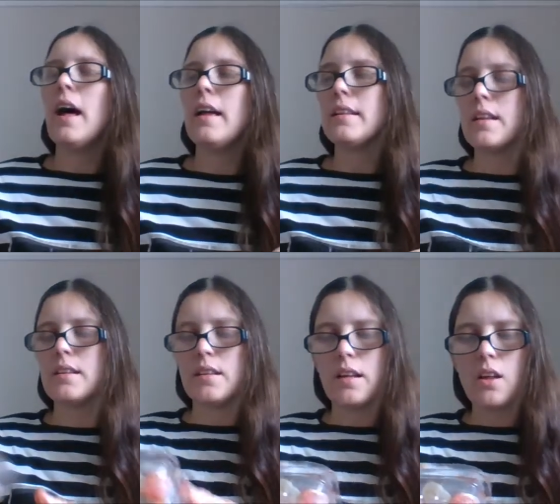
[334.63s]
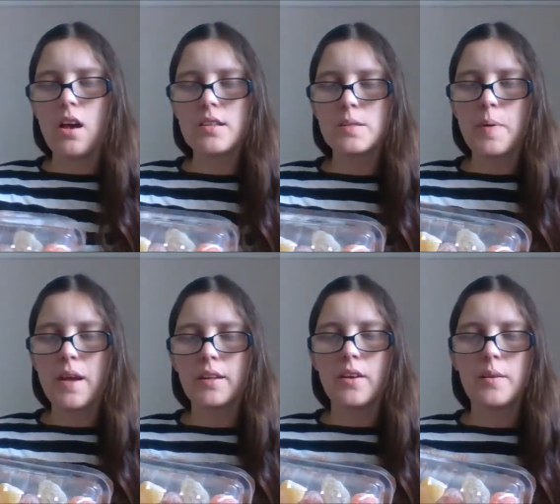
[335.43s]
And then the last
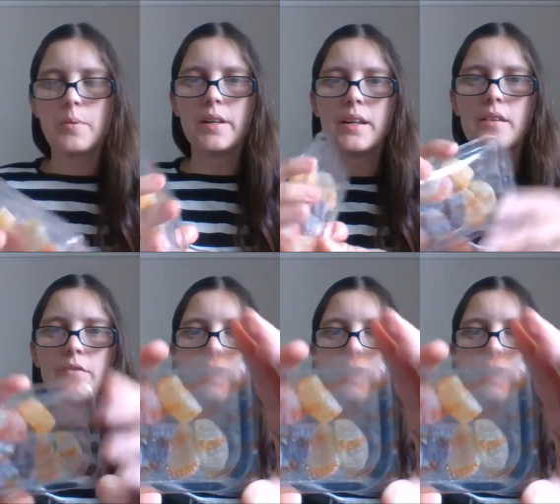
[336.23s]
packet, I believe,